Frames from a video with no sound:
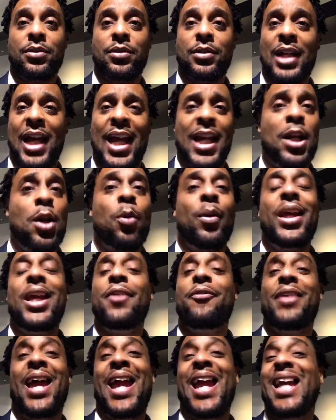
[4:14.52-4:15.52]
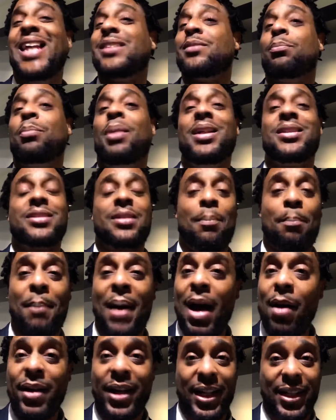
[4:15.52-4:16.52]
Ain't no if, ands, buts
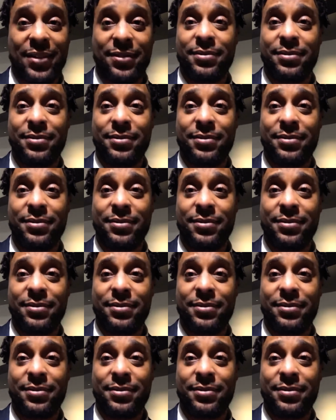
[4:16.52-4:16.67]
about it.